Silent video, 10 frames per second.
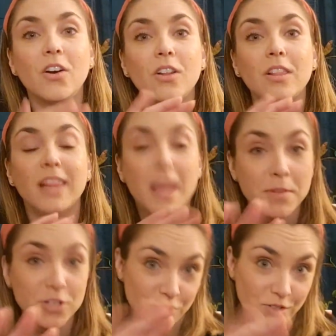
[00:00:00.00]
lemon
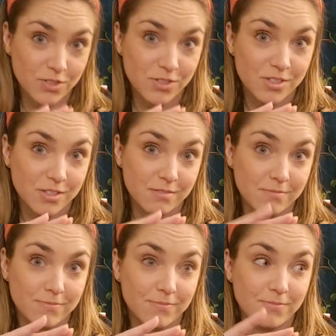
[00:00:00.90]
juice.
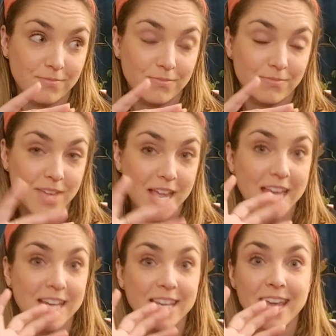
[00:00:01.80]

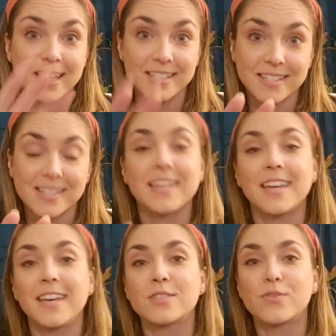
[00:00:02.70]
And yes, it
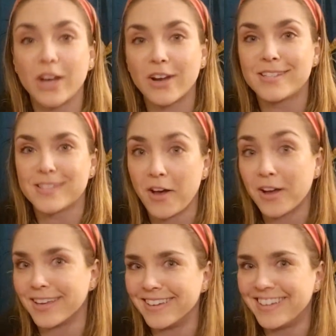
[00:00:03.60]
gets very
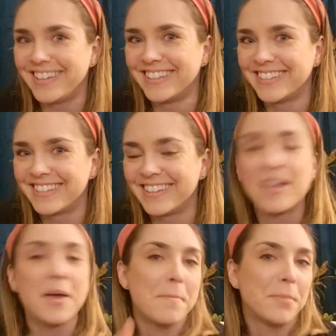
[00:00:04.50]
soggy,
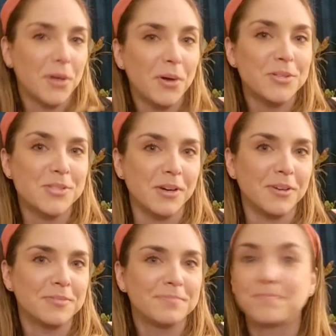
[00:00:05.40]
but
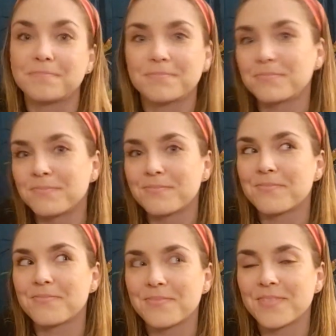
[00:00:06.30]
also
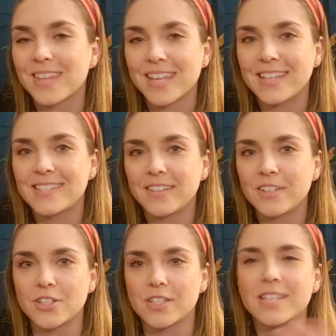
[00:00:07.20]
it's
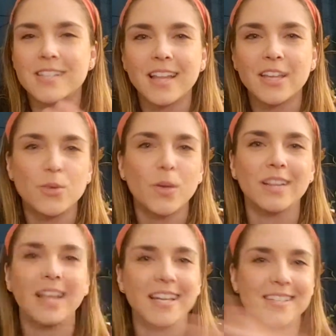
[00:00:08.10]
delicious. And it's not like you'd want to
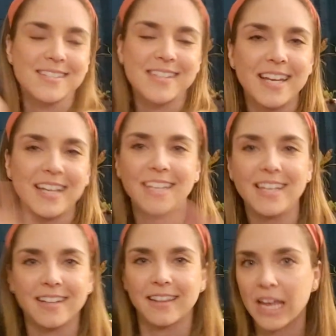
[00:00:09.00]
let it sit and eat
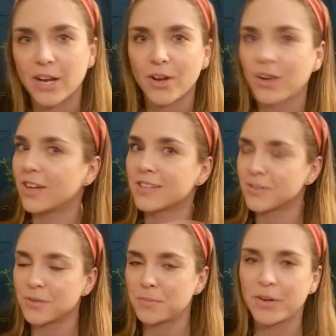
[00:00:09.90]
it later because it
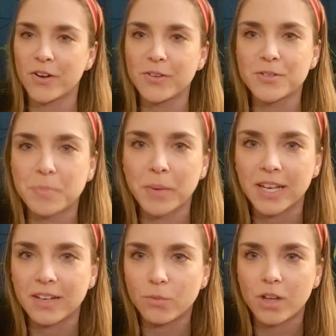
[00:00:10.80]
would be gross, but
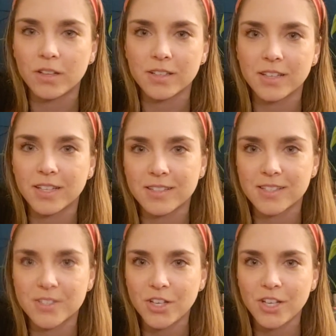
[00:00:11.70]
well,
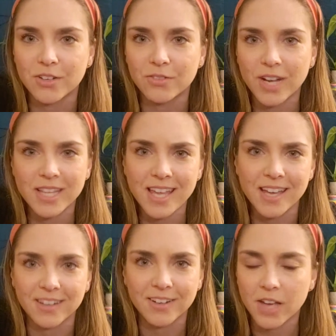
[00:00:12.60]
it's good right
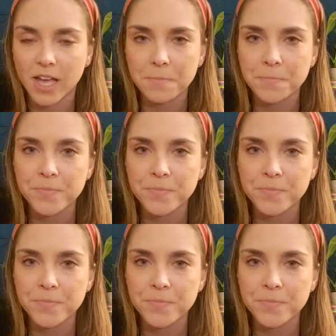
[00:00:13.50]
then, okay?